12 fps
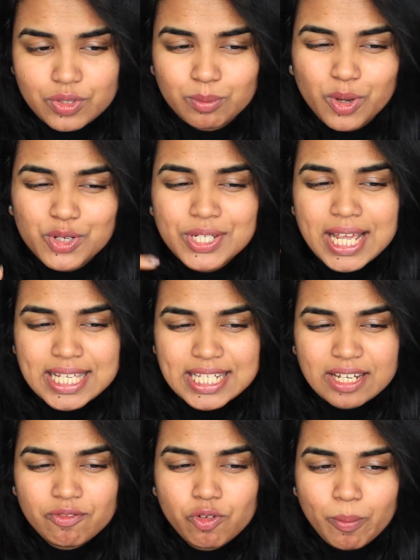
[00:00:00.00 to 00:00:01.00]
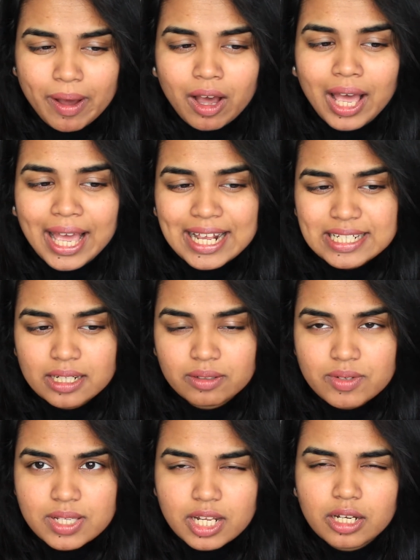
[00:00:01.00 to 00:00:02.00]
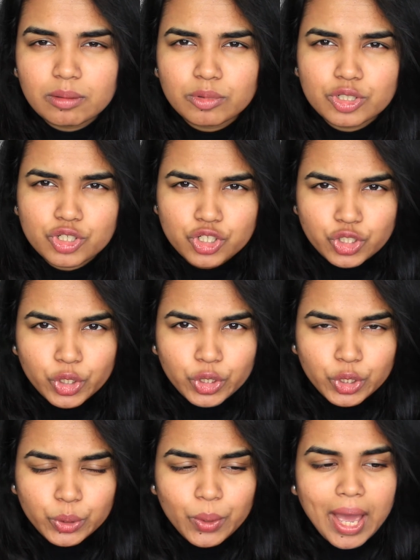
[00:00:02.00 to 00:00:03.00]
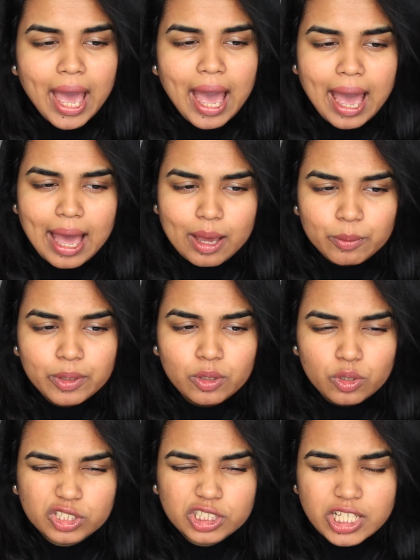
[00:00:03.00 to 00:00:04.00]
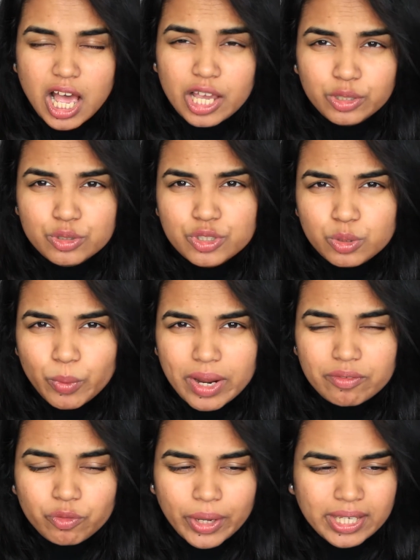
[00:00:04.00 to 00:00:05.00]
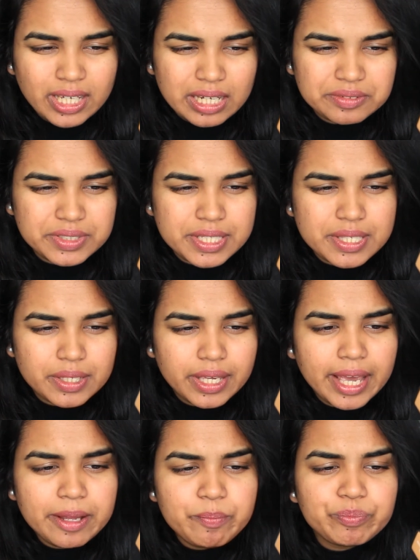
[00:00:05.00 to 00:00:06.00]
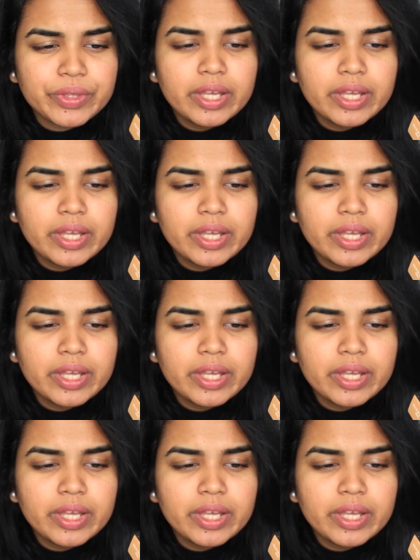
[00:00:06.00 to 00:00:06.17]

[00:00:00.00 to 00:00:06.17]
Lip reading: So I'm going to test it for about 8 hours, and I'm going to show you how it looks because I usually wear it for 8 hours, okay?